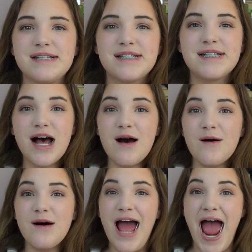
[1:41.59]
So
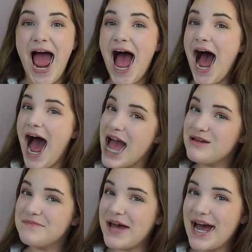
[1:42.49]
I
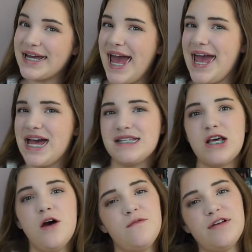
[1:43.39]
am back, and
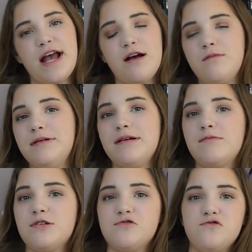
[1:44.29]
hopefully I will be
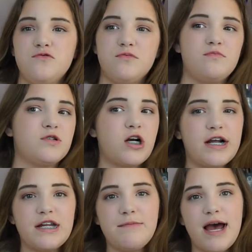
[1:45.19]
able to
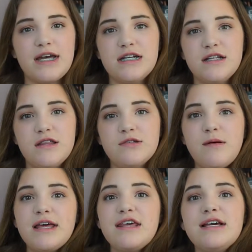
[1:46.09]
start getting back into the
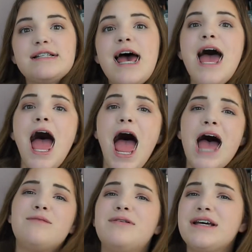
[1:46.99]
swing of things
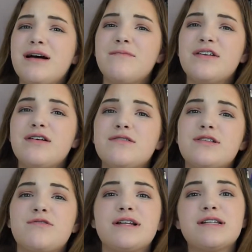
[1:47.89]
and putting up videos
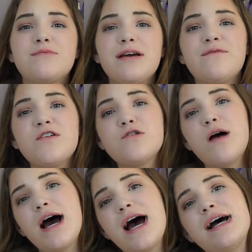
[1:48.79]
3 days a week for you
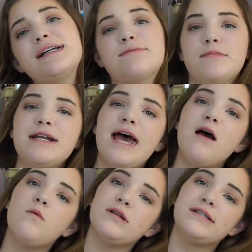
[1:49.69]
guys,
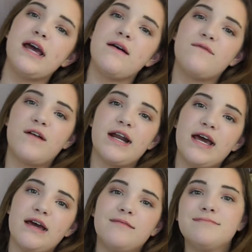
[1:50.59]
Monday, Wednesday,
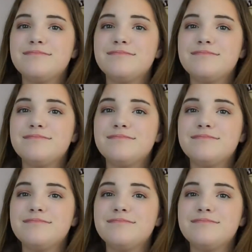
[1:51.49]
Friday.